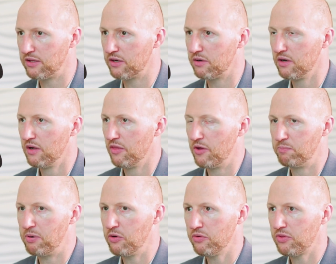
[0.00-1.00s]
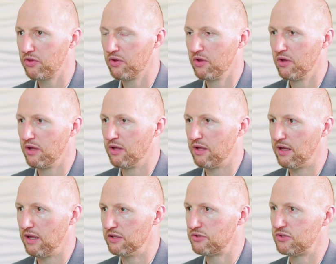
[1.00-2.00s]
They're both
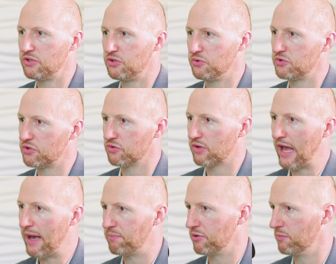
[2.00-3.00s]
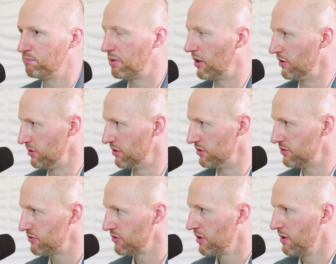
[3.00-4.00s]
institutional capital
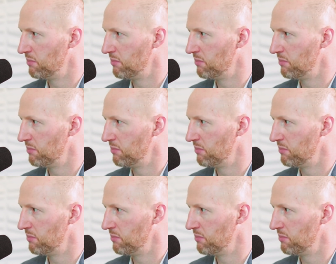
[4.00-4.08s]
partners,